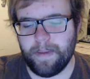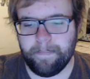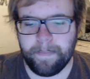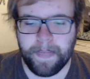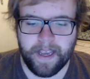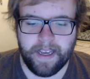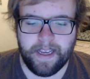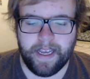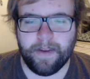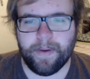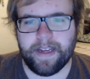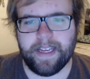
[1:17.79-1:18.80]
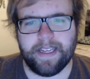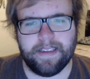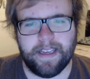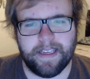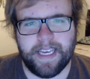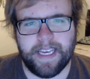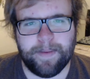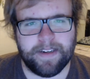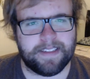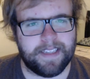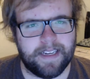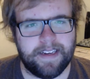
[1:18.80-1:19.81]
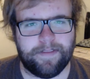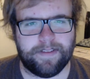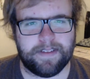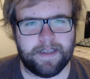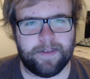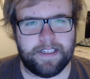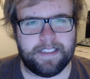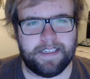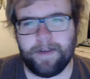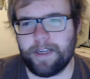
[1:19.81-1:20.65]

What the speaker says: But anyway, it came on a Sunday for some reason.